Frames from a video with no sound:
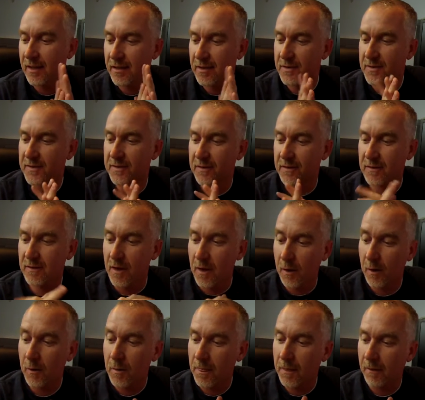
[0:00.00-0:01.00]

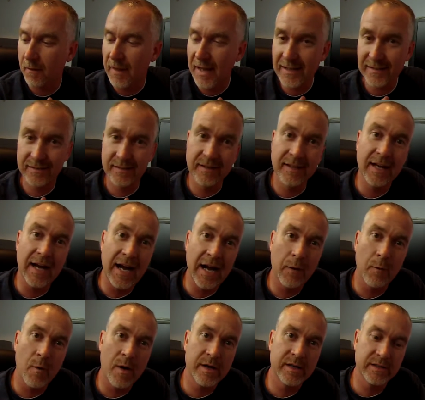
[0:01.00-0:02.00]
So the last thing I
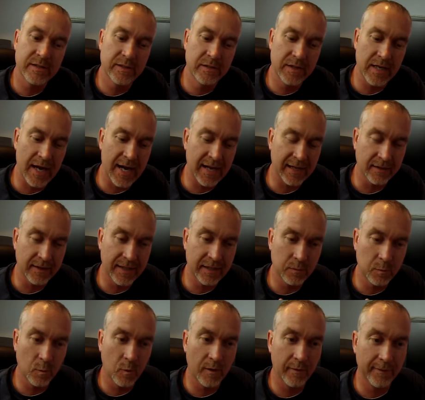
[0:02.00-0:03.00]
wanted to
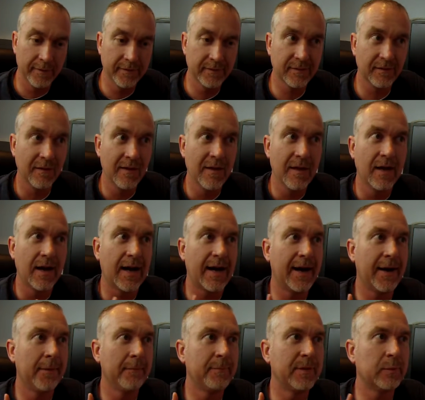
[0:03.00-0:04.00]
highlight was
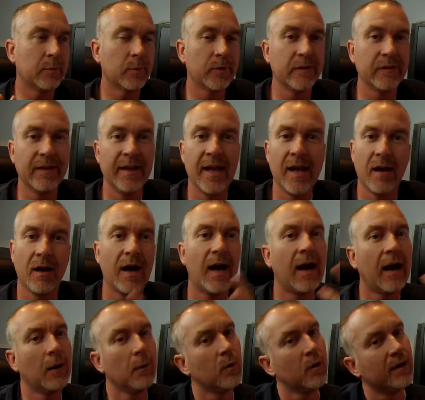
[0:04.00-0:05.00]
people were saying, all
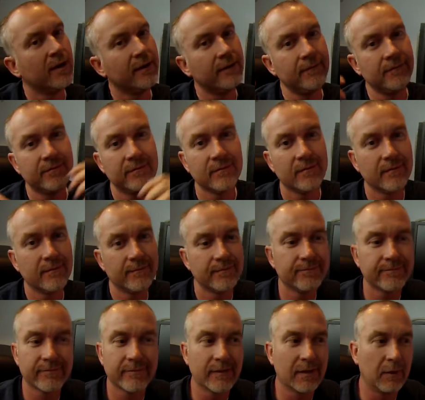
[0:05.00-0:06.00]
right, well,
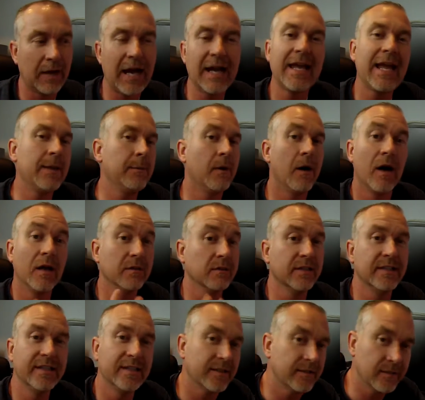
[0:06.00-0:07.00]
I game on
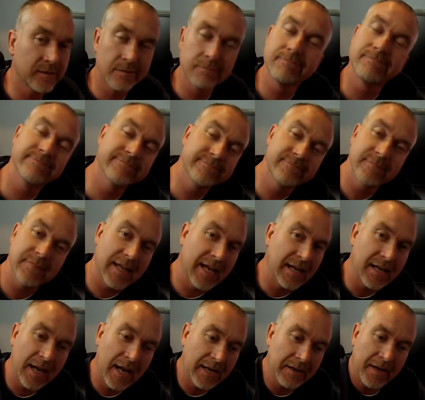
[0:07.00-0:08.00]
Linux.
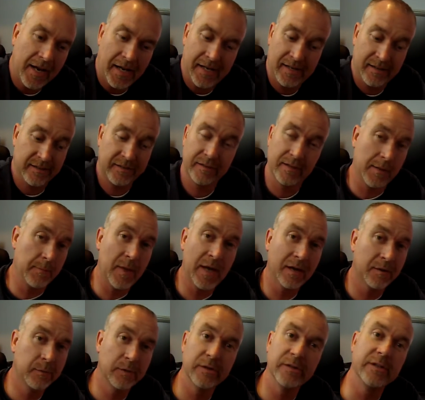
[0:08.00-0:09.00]
I guess I'm not
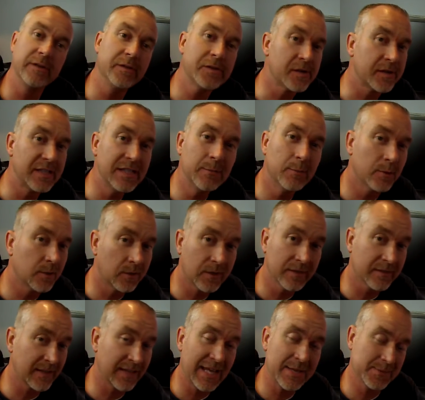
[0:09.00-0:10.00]
going to be able to use your keyboard
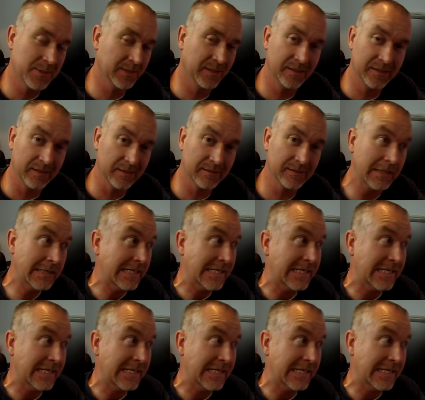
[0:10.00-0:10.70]
because I game on Linux.